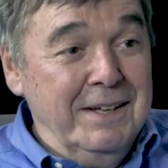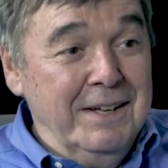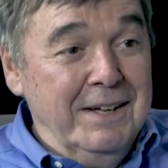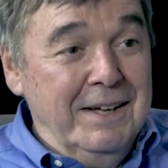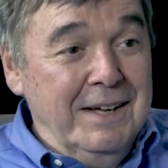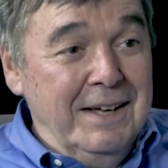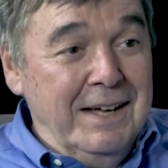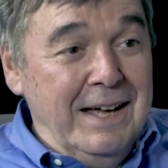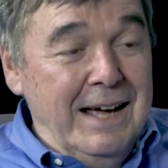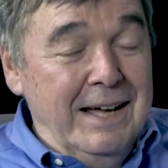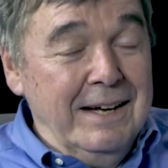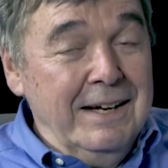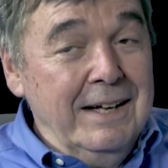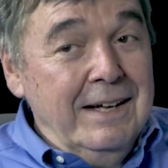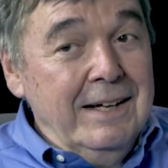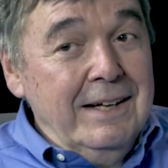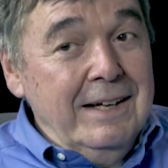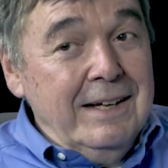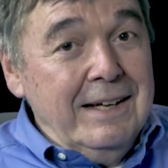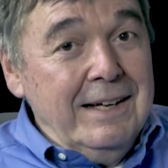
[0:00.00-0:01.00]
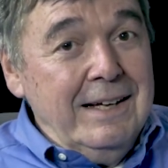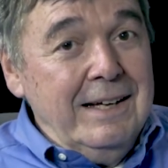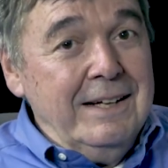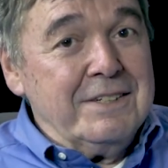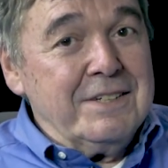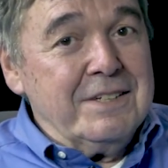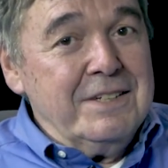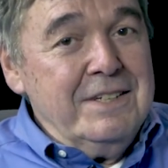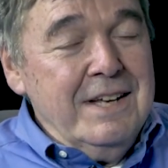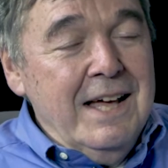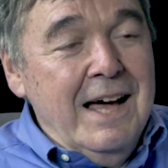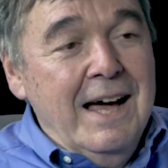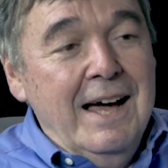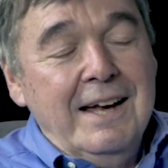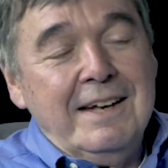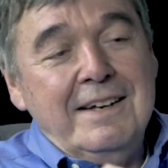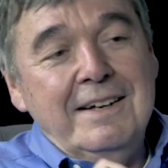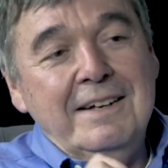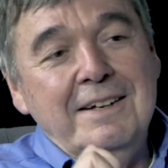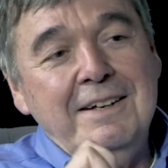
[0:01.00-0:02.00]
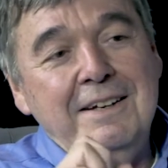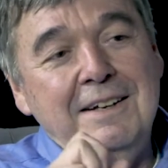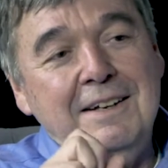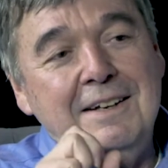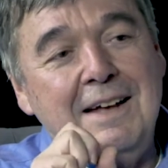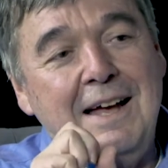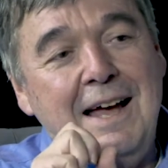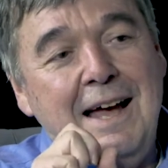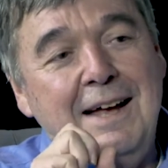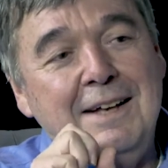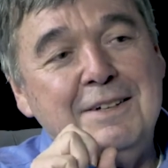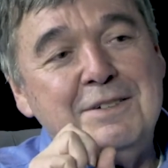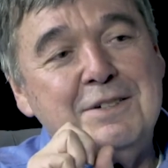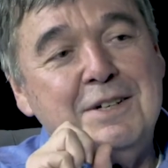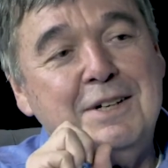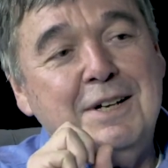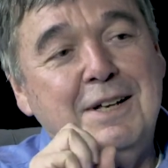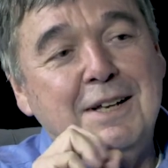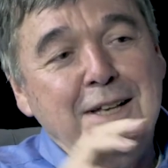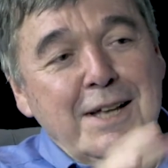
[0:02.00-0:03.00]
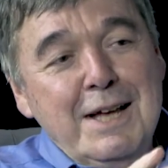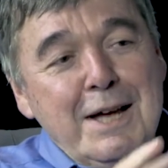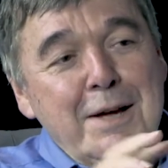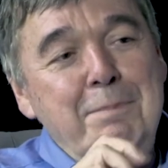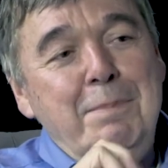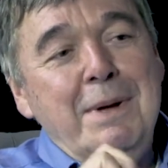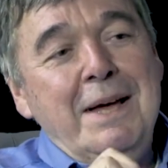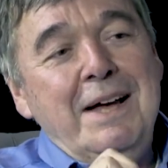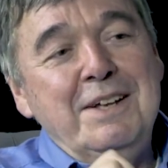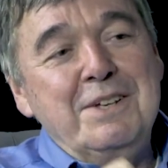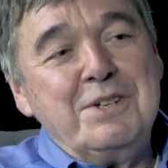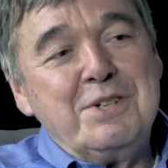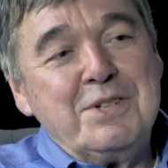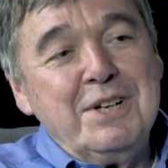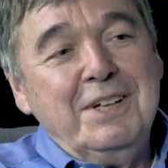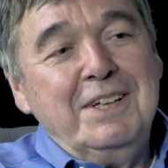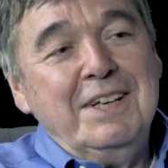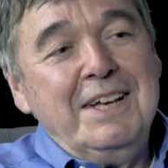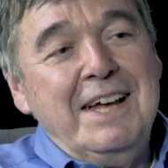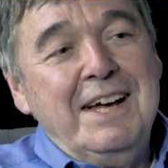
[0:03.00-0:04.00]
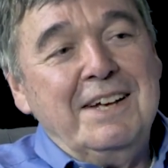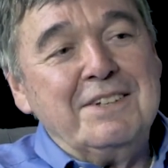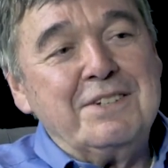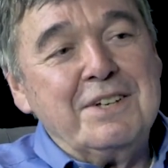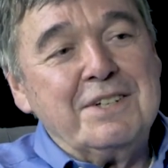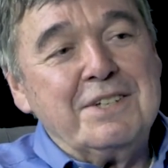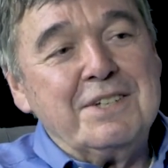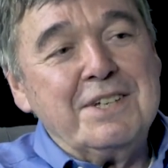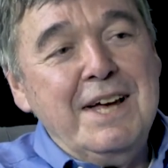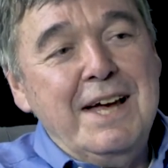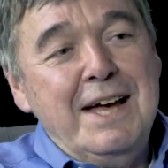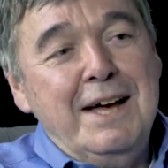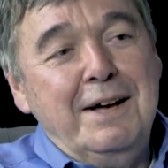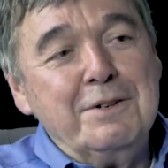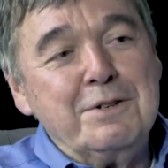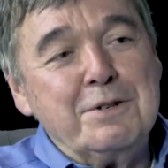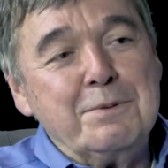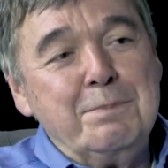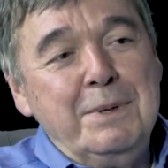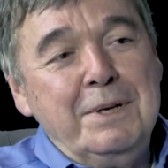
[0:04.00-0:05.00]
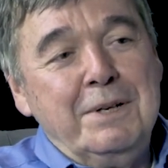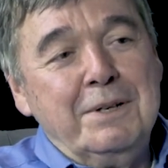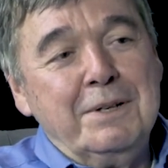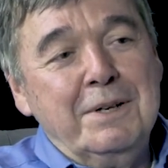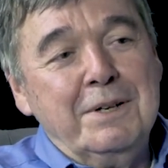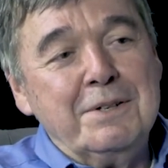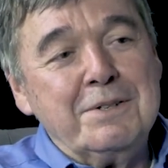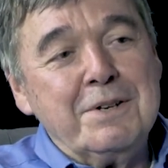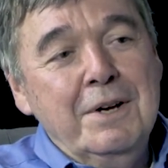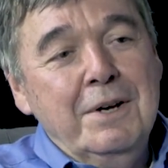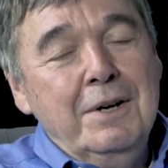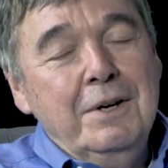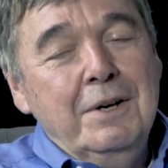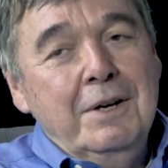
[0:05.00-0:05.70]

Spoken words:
And it's not as glib and silly as it sounds, because